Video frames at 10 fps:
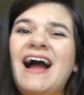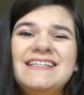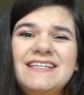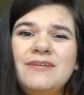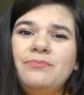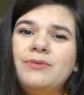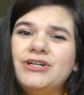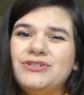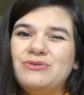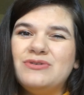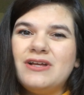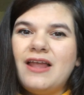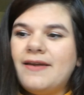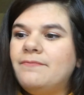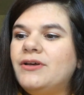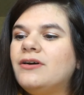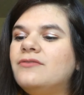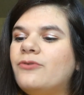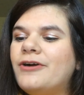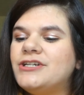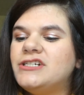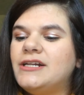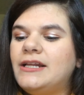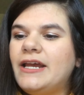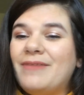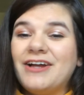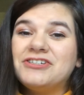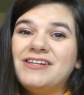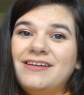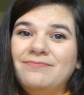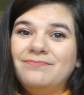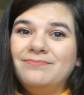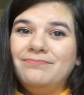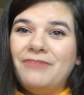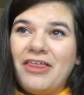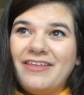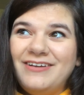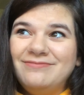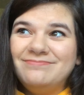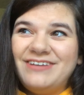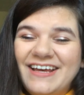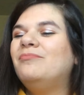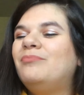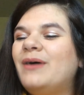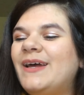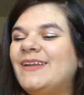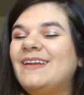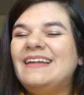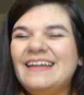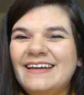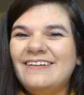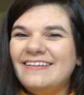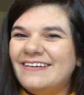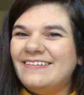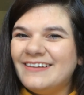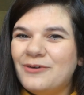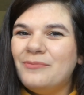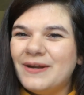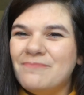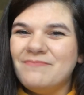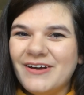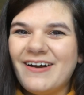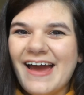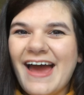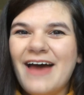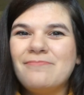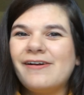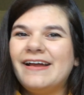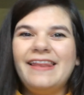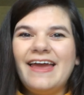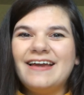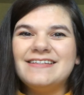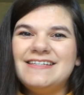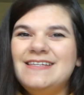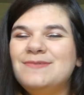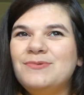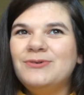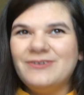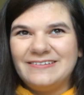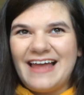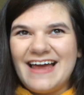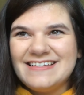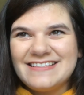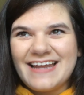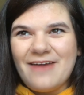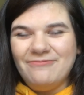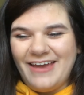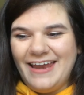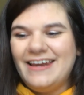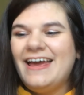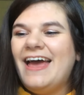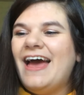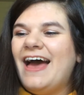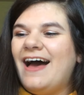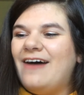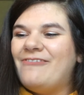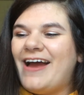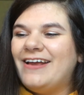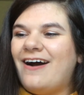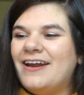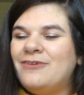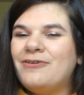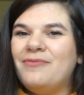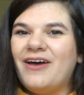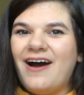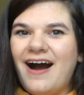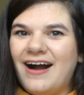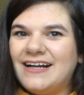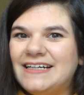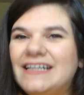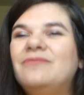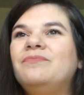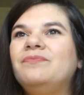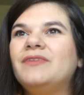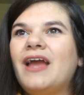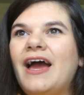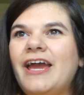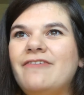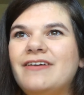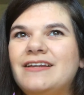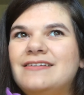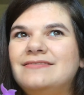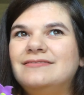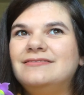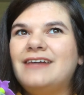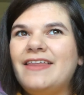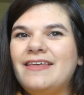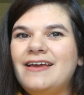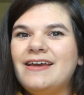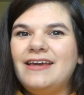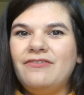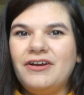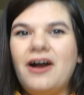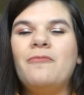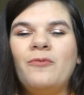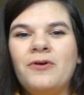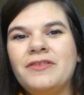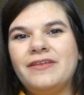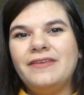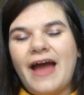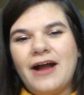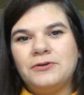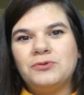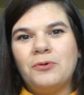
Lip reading: didn't produce a lot of milk, unfortunately. Actually, nothing. But the little bit of milk I had, probably like a teaspoon or less that I made, I got it from the Haka. I think it even got more than the actual